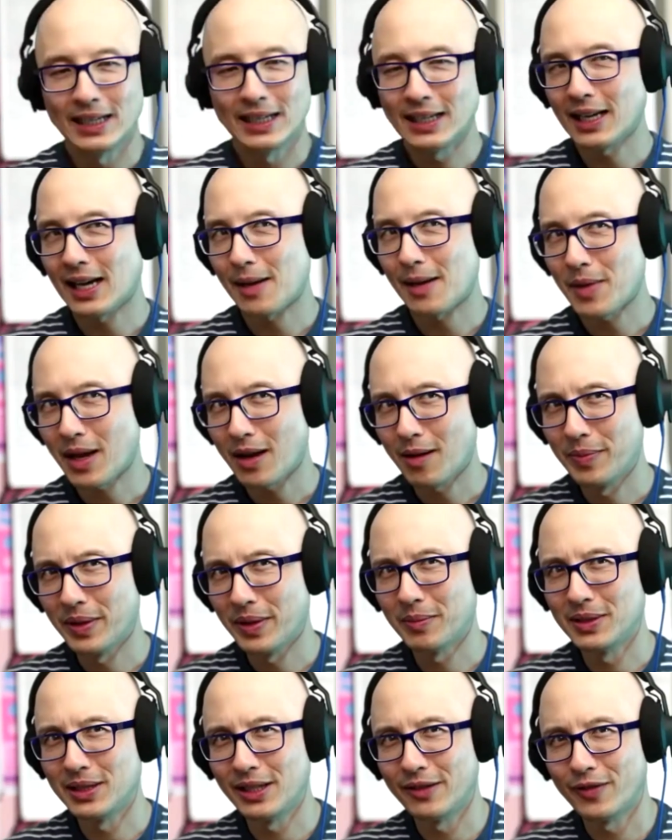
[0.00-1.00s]
Yeah, I'm not a
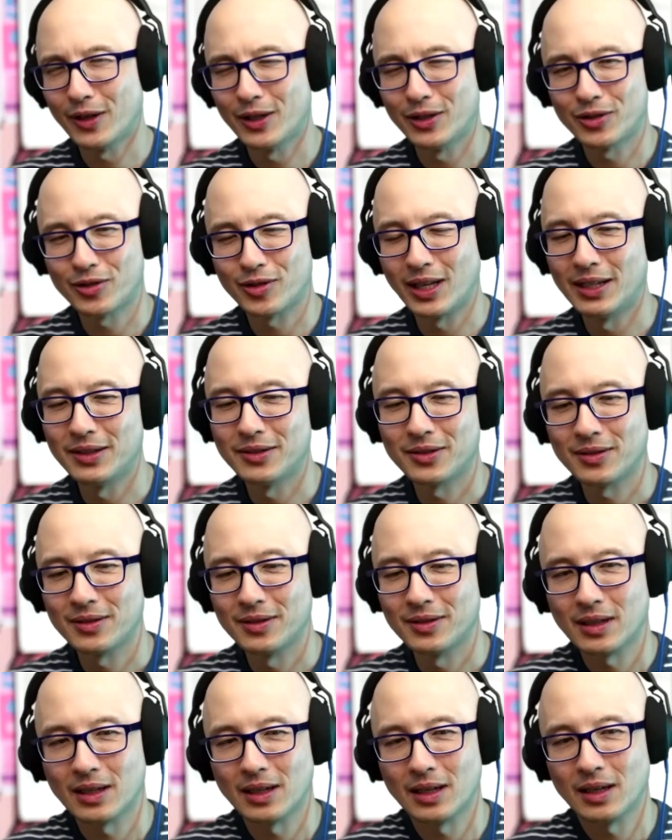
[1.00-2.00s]
big believer in
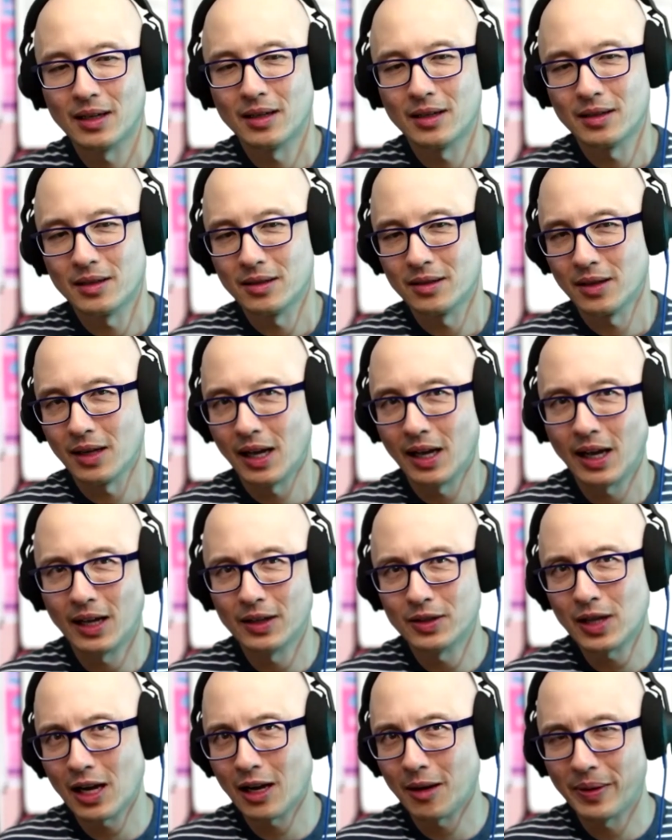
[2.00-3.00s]
trends. And
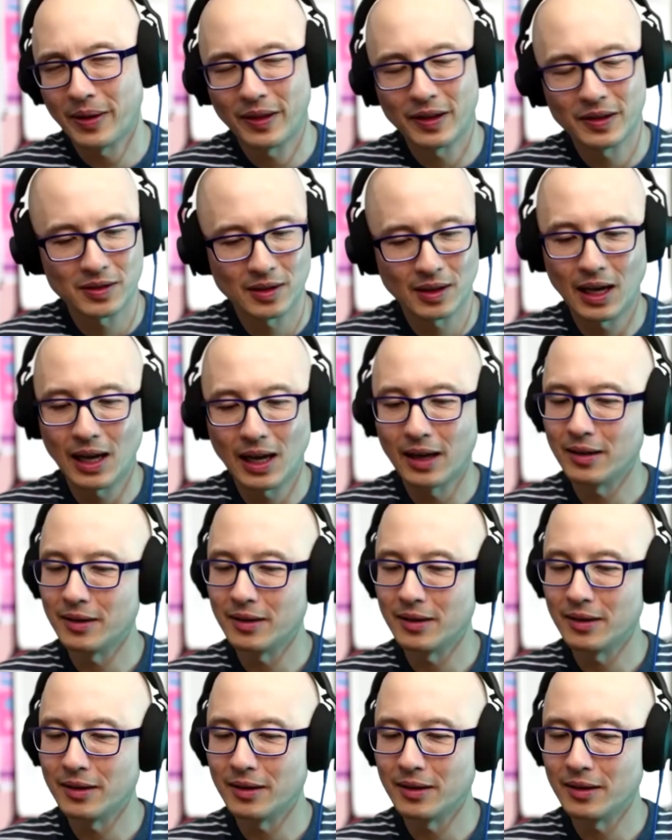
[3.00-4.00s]
I talk about this a lot.
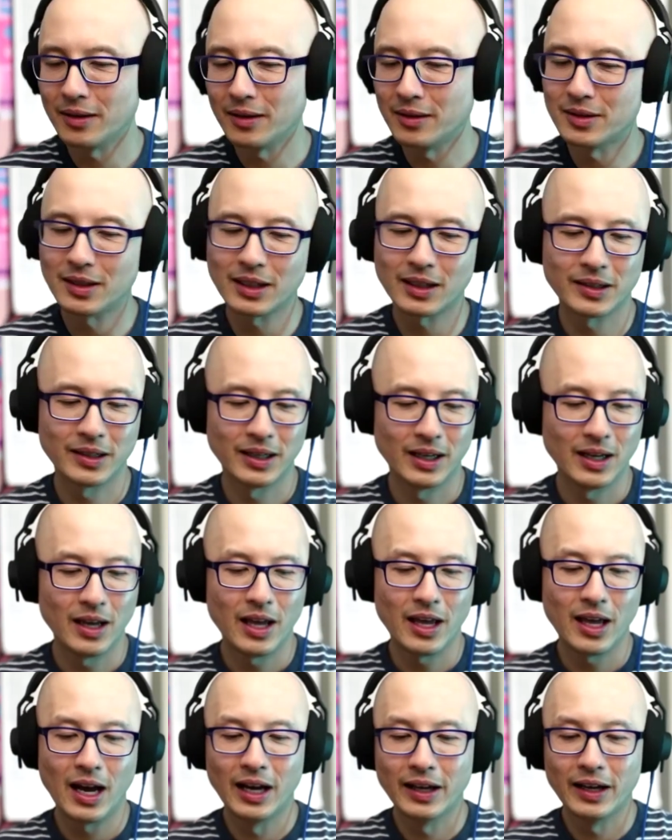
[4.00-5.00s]
It's like,
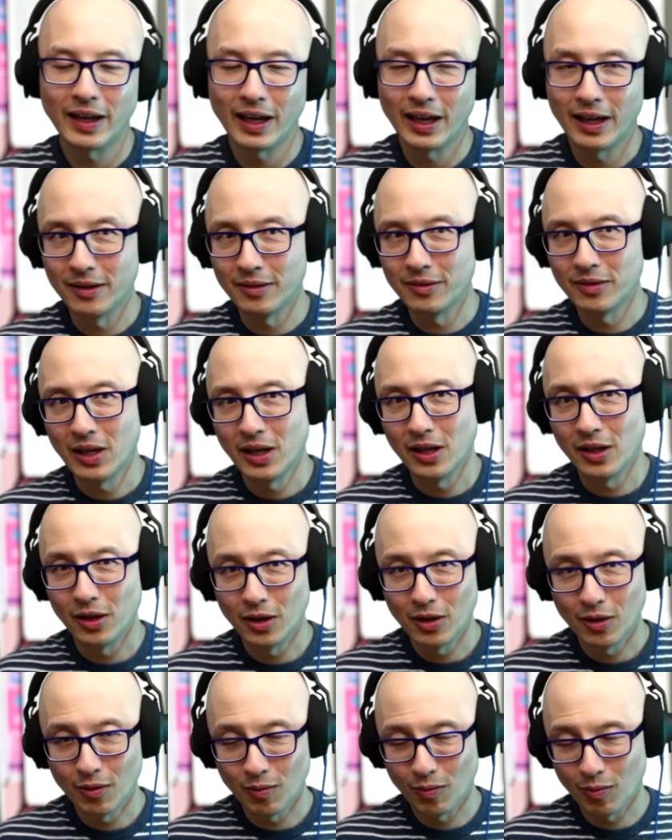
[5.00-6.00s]
again,
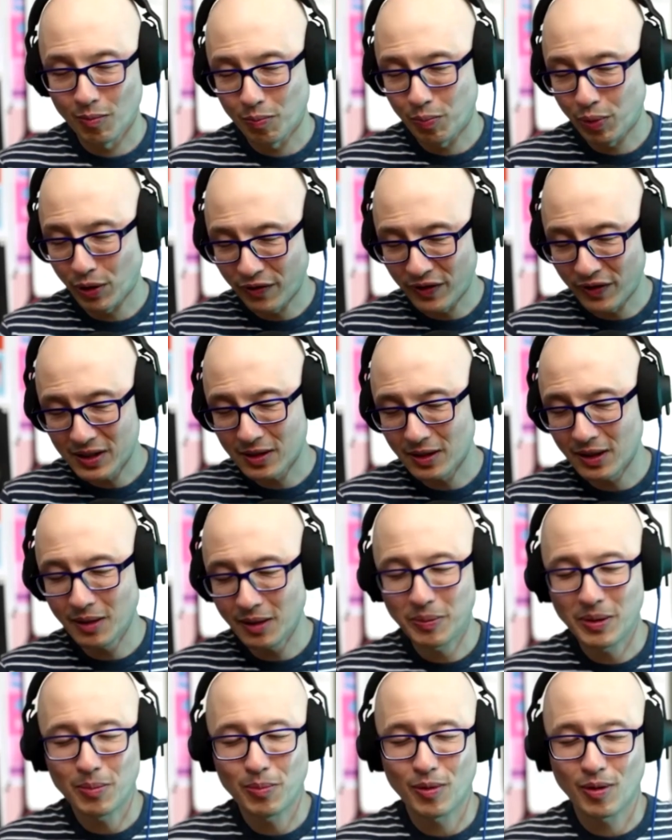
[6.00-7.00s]

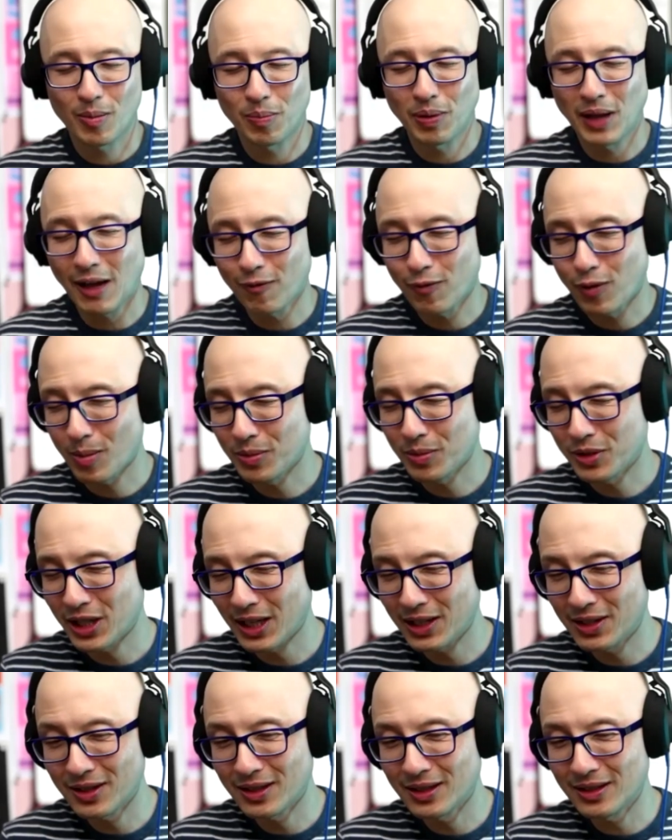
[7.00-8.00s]
previously people were platform
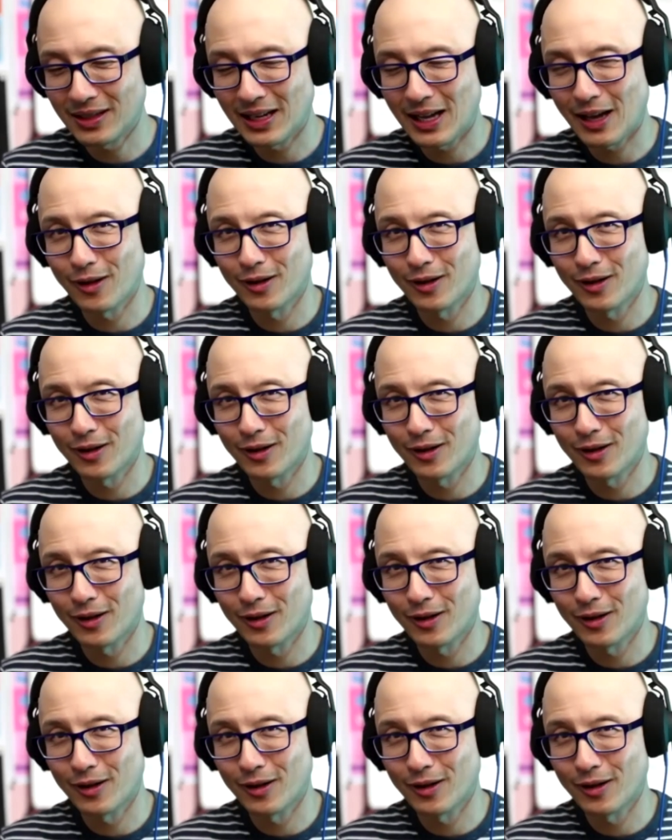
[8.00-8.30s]
chasing.